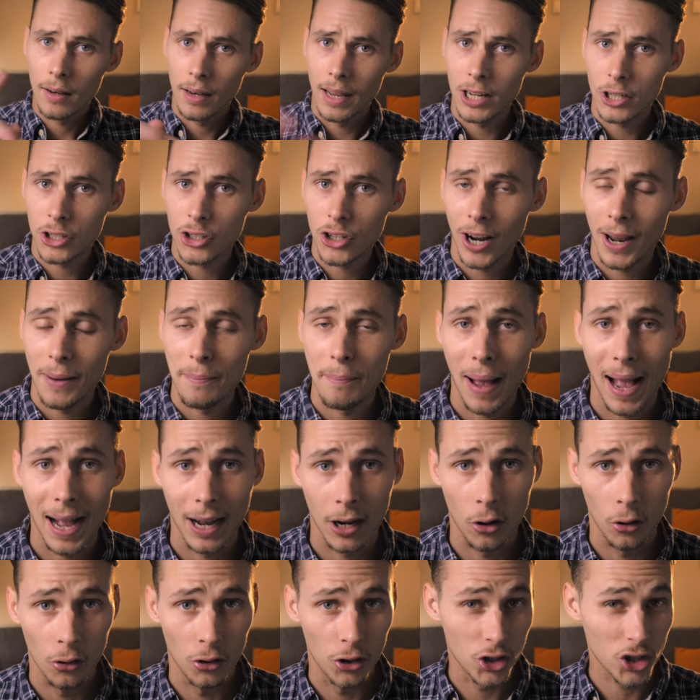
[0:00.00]
Let's check
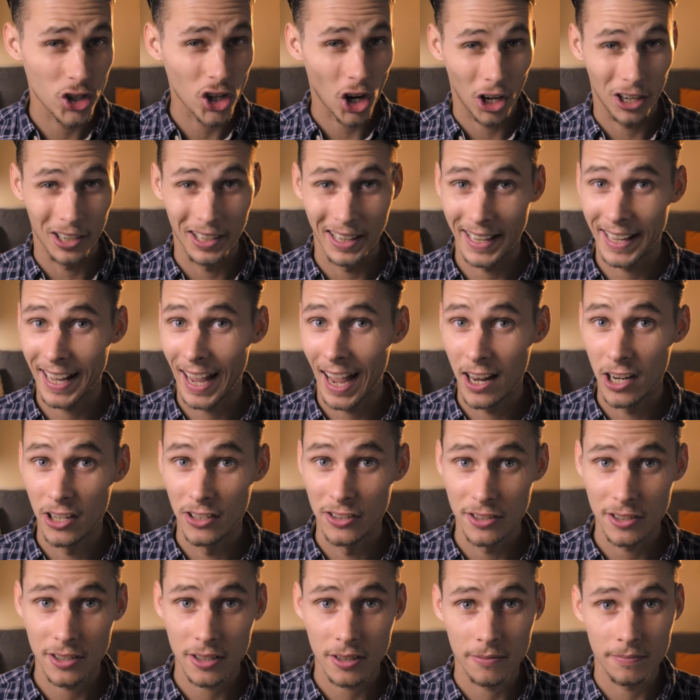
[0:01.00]
back on the Chudley
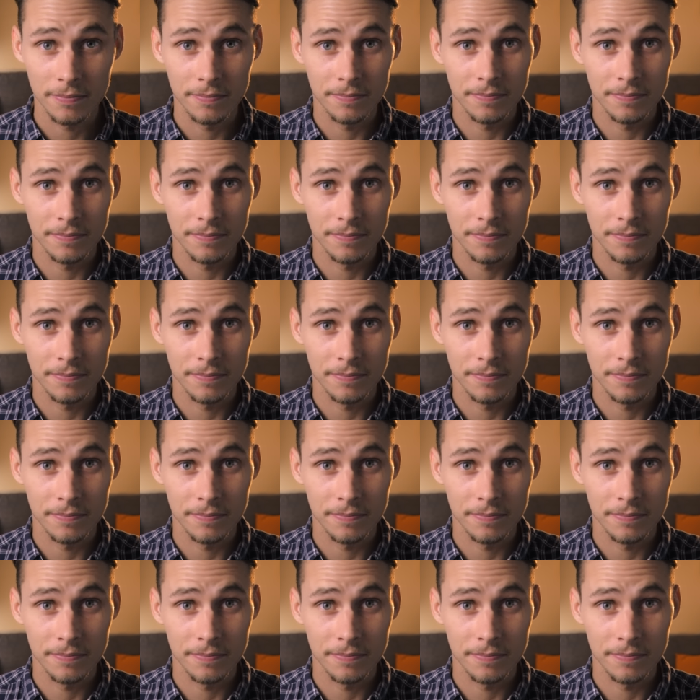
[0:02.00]
Cannons.